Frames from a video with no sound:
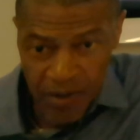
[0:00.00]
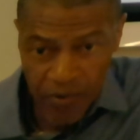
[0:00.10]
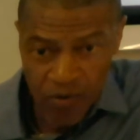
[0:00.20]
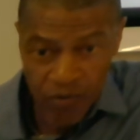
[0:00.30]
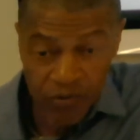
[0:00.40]

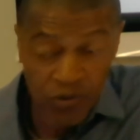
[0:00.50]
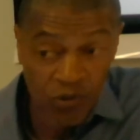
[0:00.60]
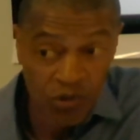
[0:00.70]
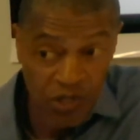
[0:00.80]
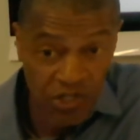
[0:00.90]
chemical
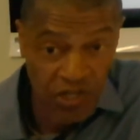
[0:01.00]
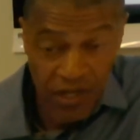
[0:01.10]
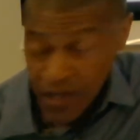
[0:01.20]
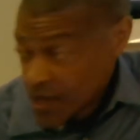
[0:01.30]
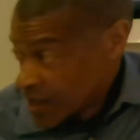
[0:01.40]
to
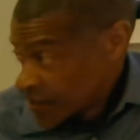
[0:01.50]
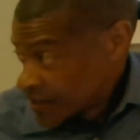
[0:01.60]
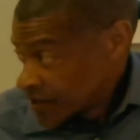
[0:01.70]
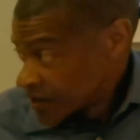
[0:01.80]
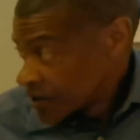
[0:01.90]
initiate the
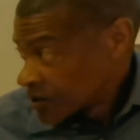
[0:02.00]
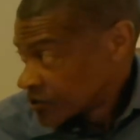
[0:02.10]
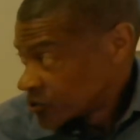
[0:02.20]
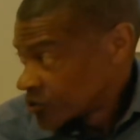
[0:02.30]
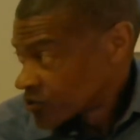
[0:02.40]

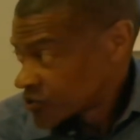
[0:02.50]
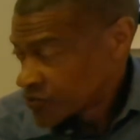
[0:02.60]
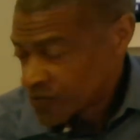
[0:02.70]
uterus